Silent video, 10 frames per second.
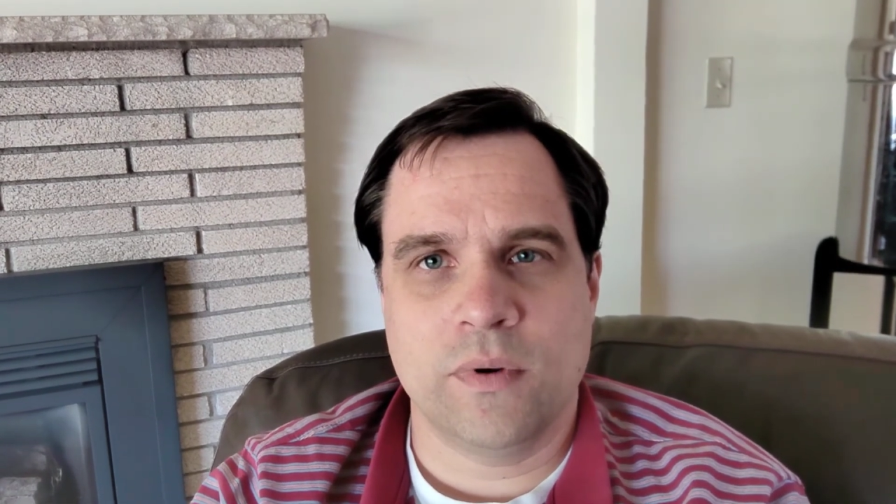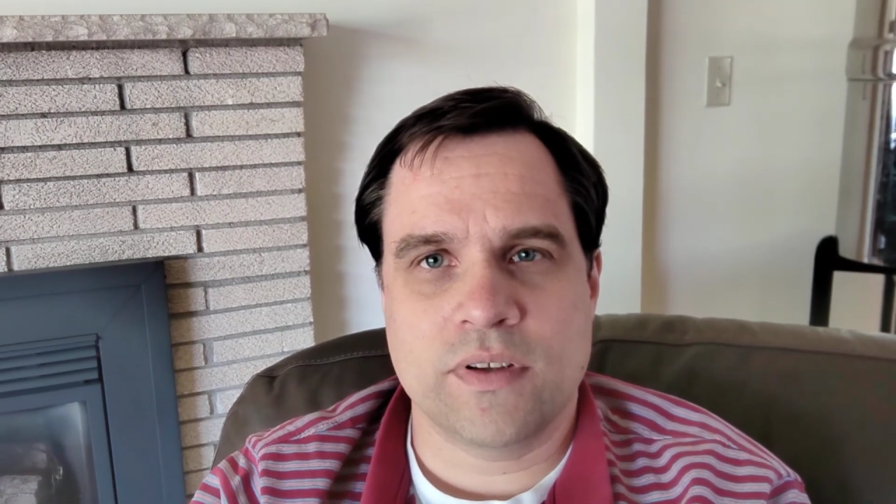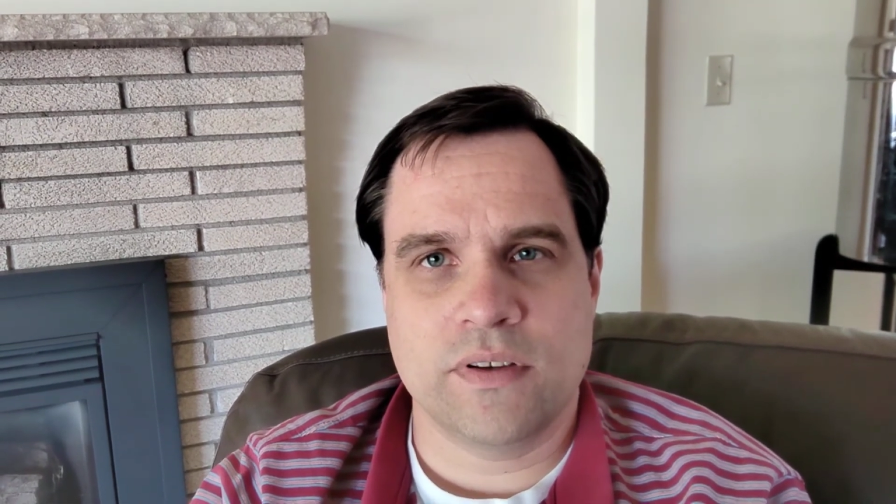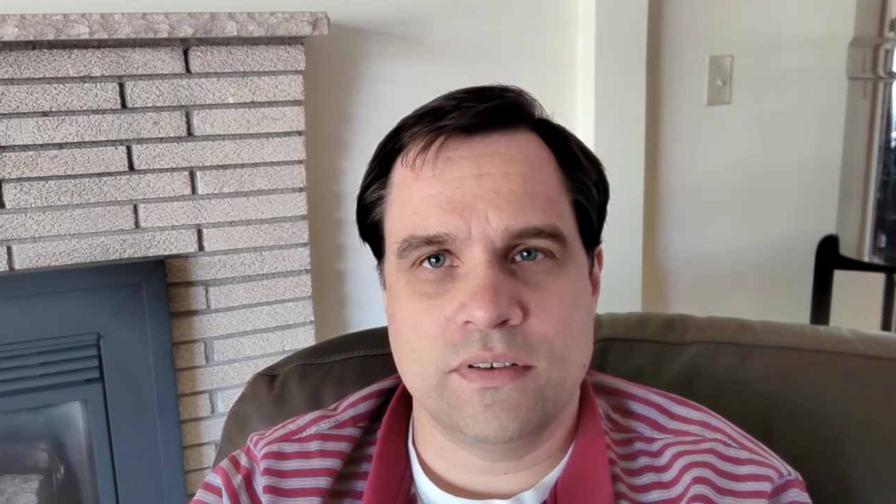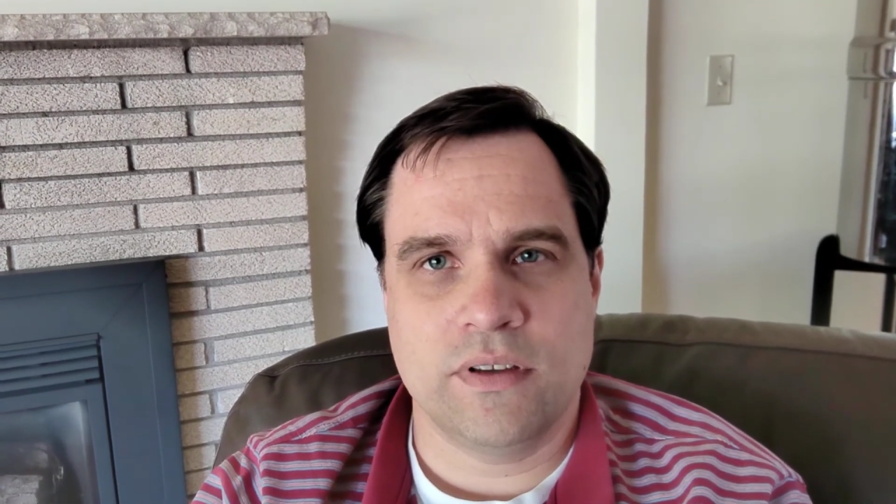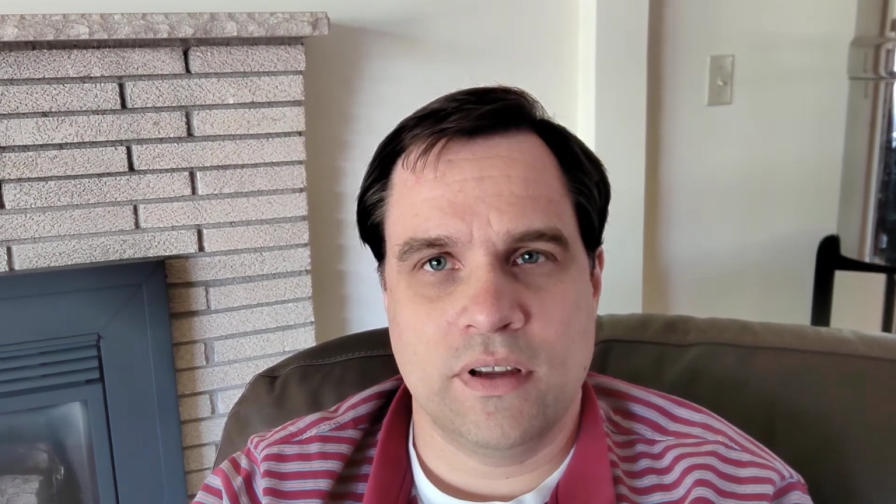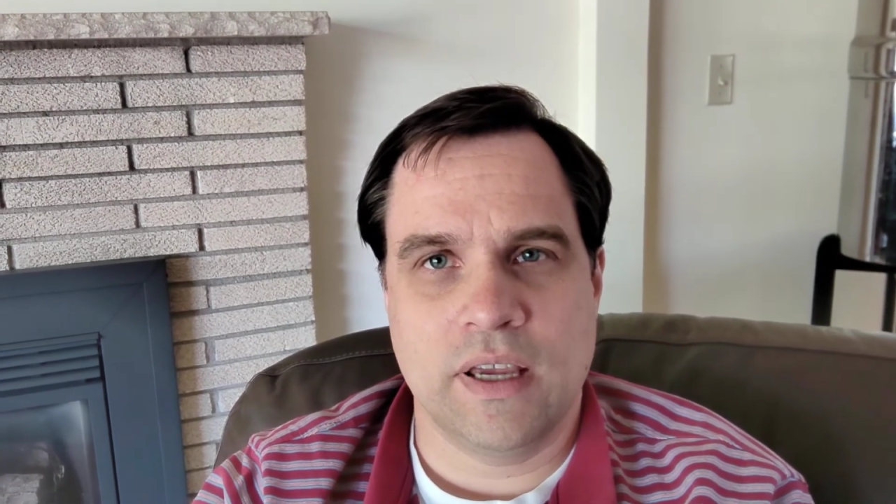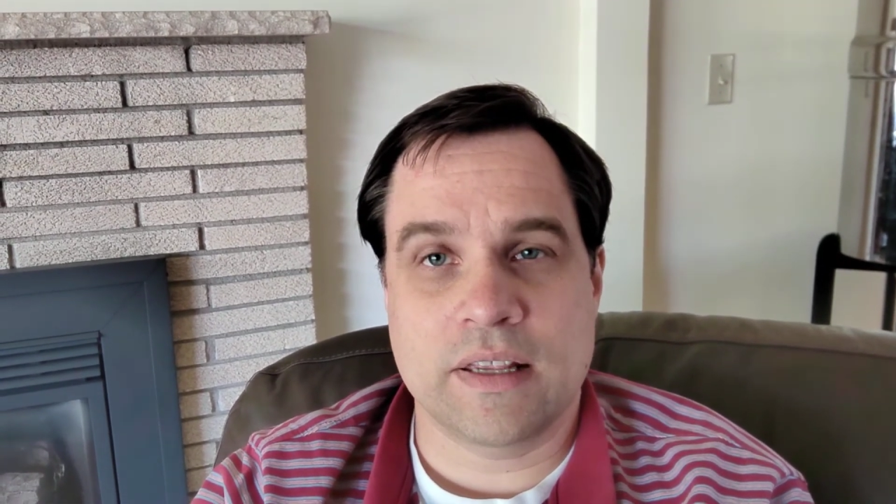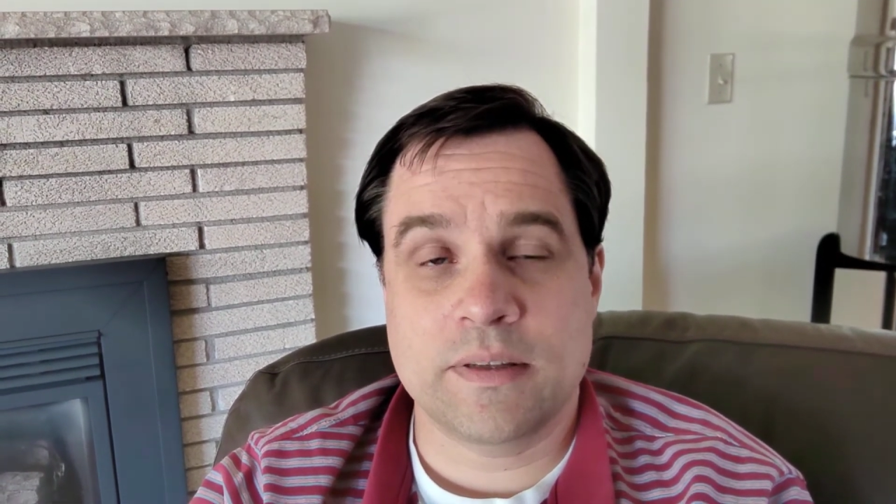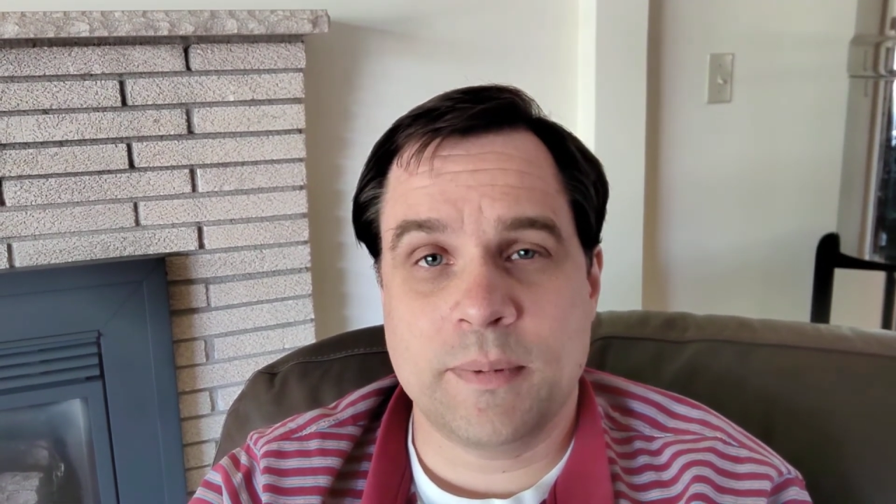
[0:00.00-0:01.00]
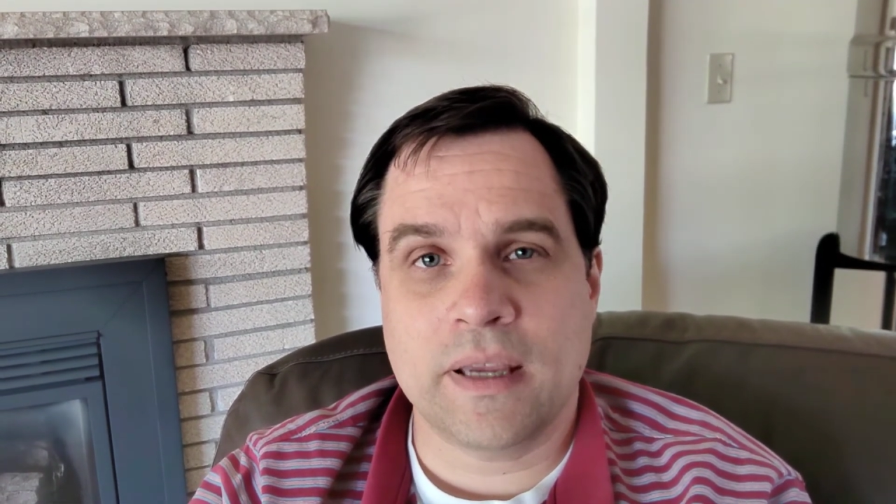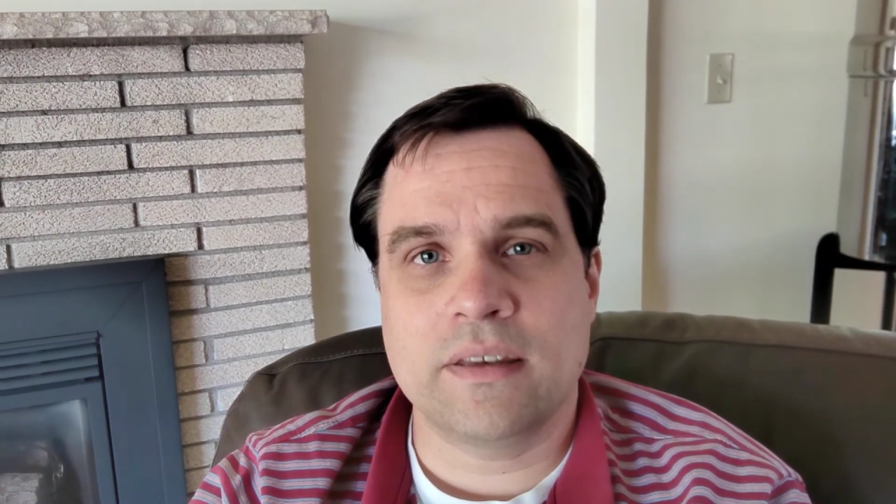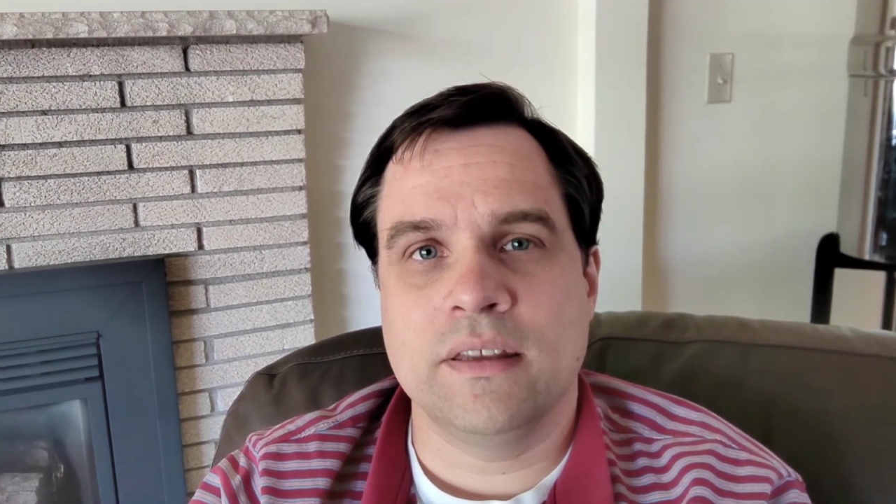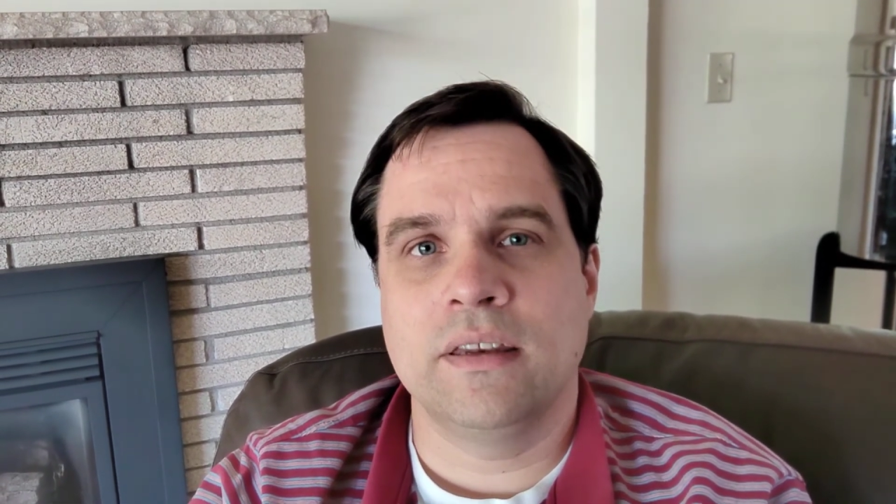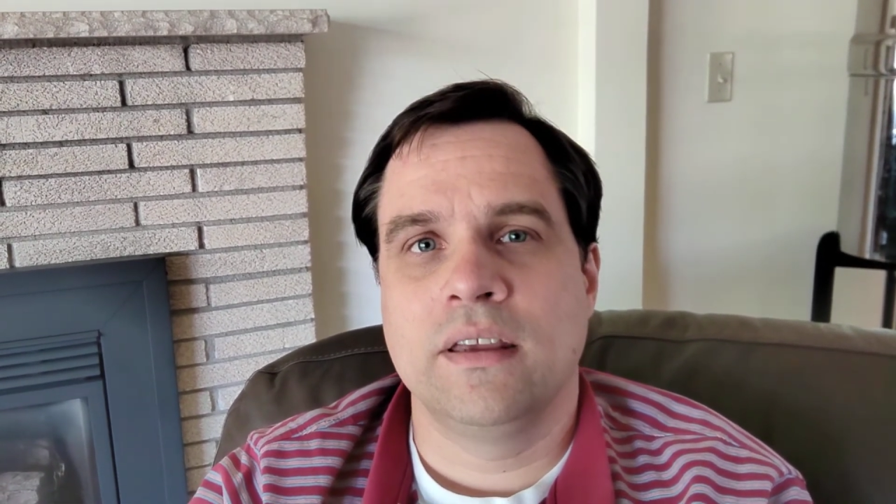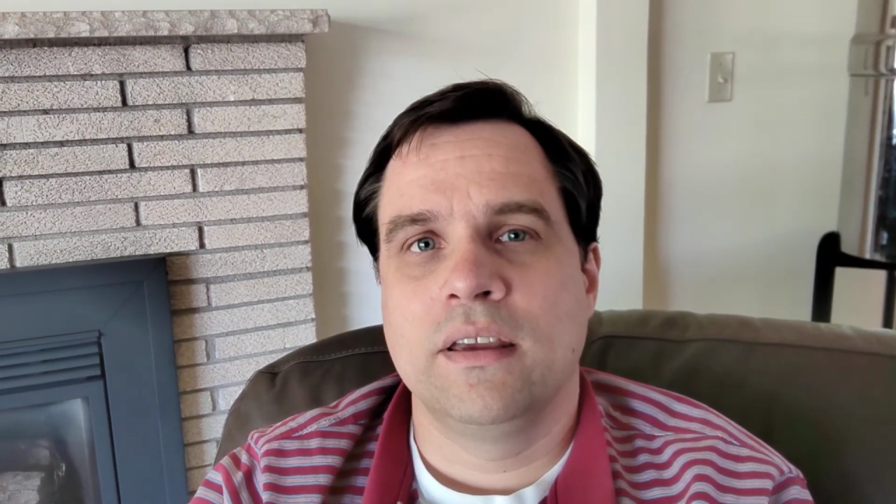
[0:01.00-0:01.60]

wasn't expected,